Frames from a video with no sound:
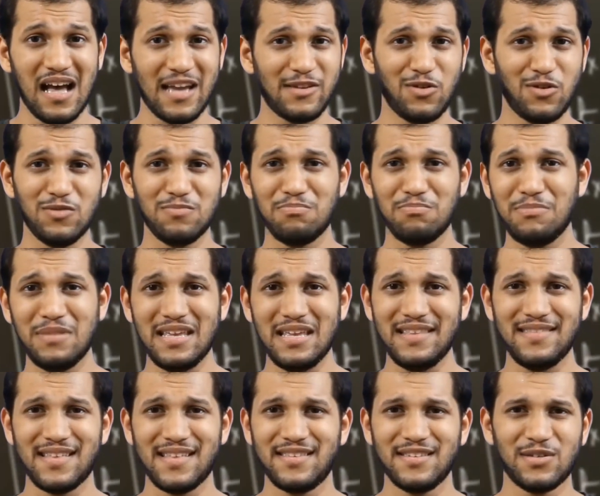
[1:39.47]
I don't
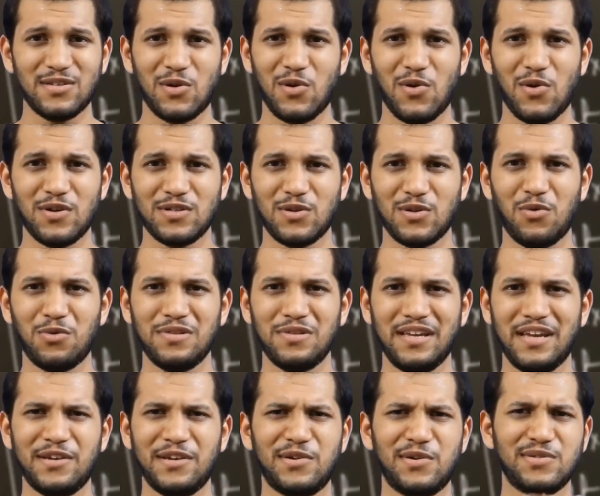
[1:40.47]
mean that this course
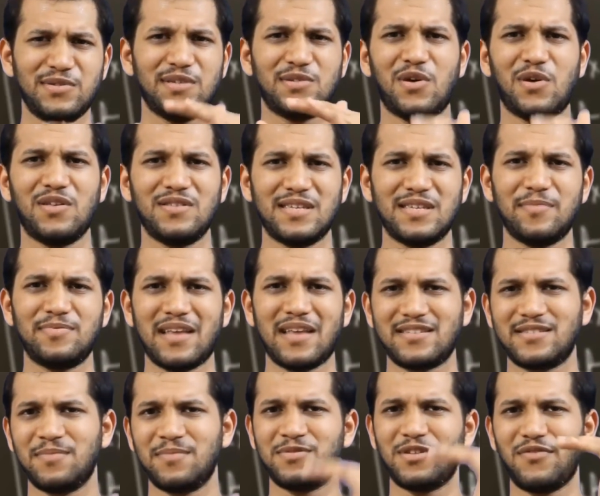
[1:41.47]
only introduces concepts
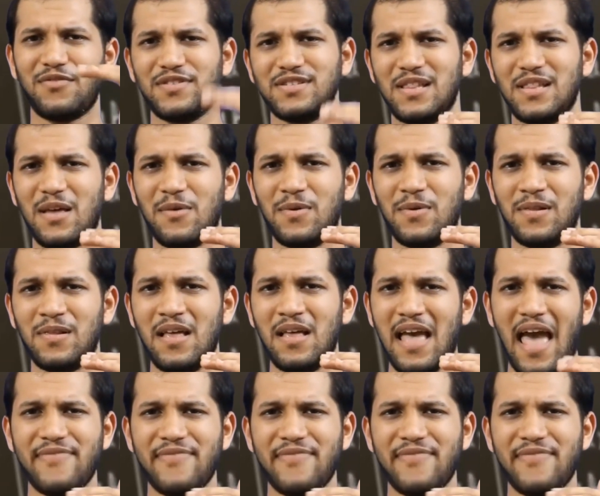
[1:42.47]
at some surface level